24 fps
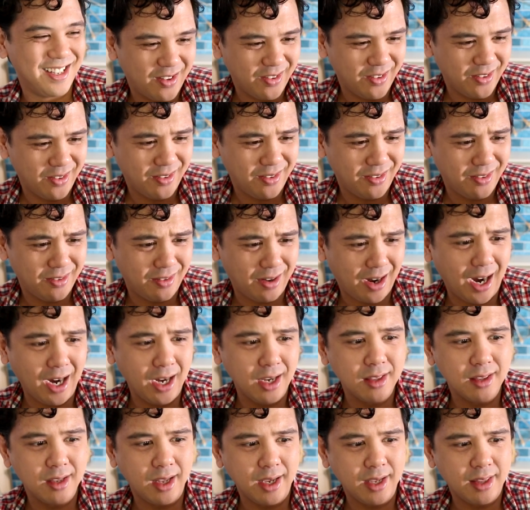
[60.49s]
Oh,
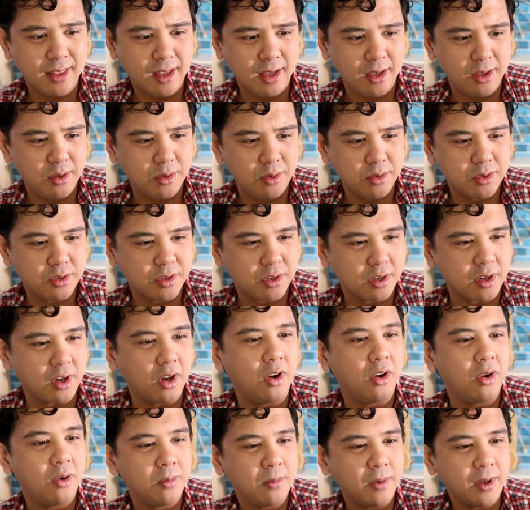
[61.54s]
I like that you
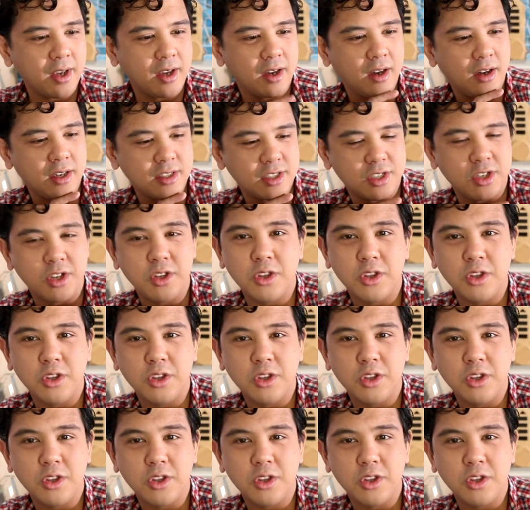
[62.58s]
took, oh my gosh,